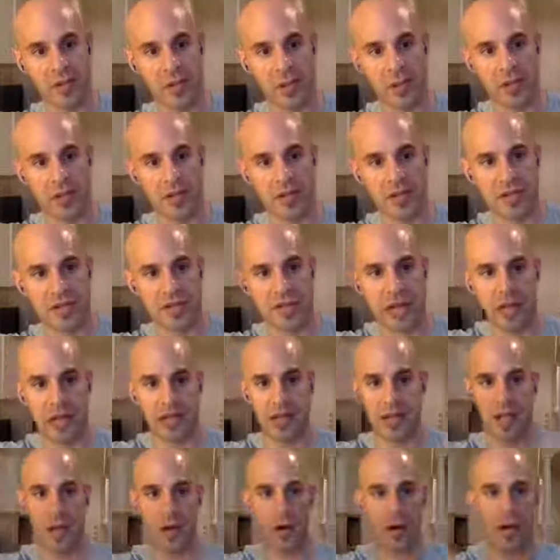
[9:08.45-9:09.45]
or if it's
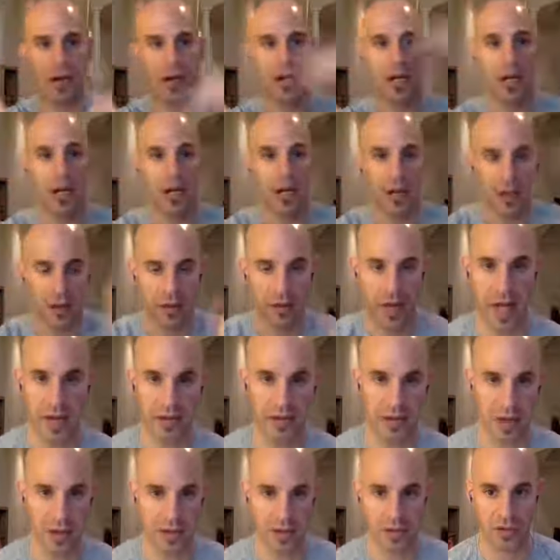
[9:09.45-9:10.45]
secondary,
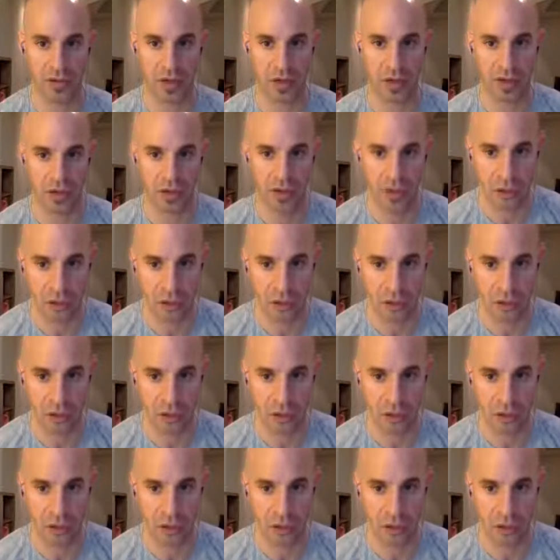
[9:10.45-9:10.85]
that's how they're going to